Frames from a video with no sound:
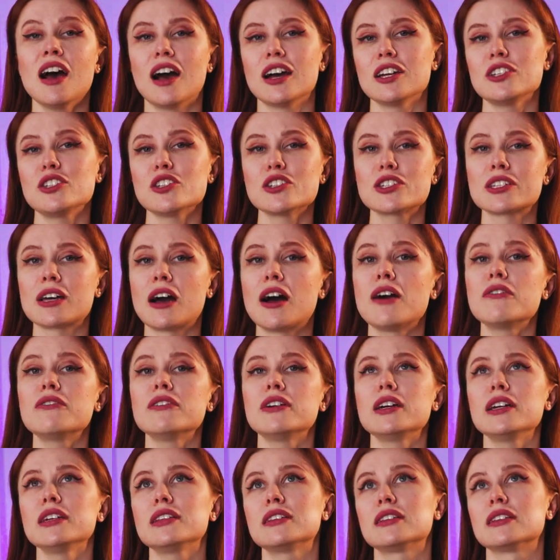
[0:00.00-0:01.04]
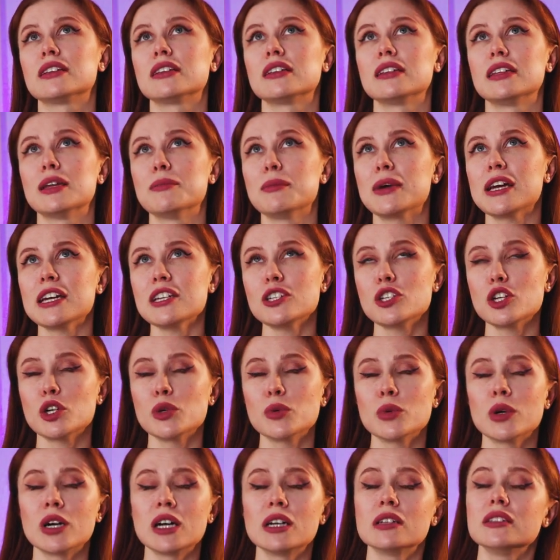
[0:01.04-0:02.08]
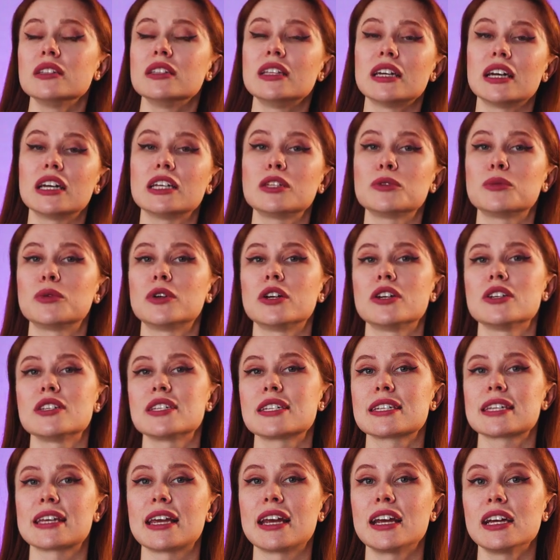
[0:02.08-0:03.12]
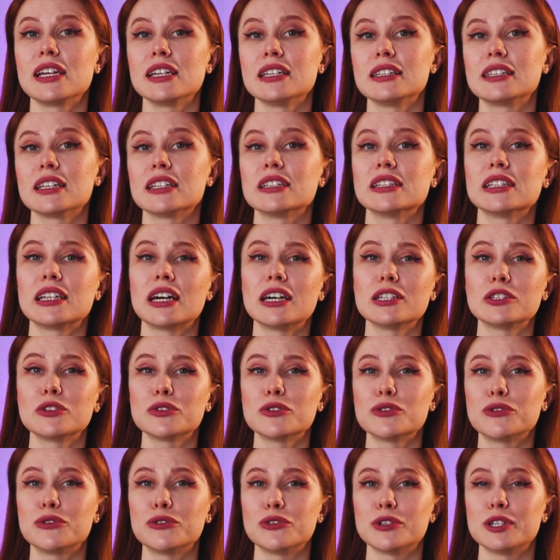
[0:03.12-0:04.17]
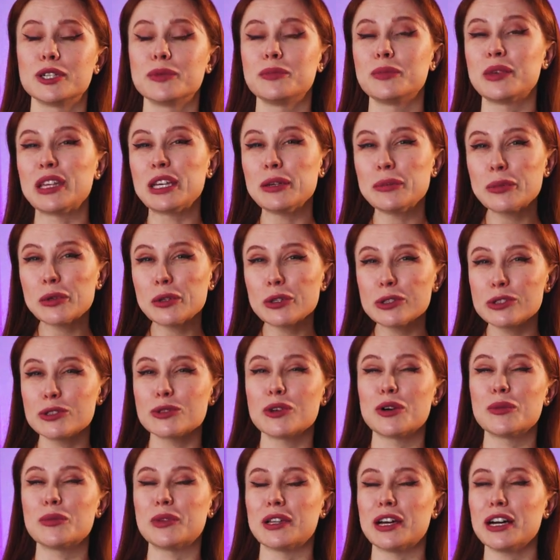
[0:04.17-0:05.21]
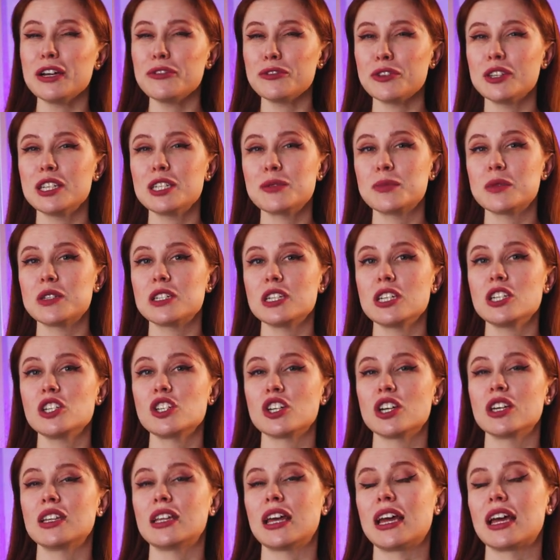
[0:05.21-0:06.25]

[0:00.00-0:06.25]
I just covered the major one that were scared a lot of people to apply for this position,